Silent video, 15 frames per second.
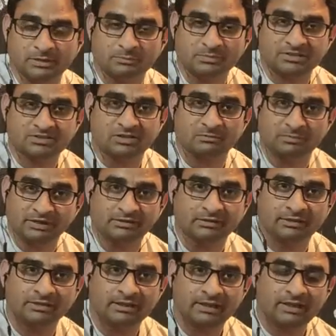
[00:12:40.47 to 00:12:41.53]
Mr.
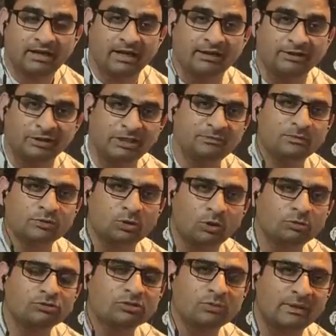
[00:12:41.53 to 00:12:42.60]
Bingley, and he was
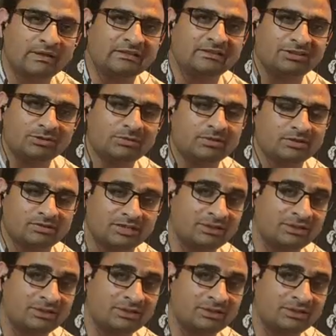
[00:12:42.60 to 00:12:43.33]
also very curious.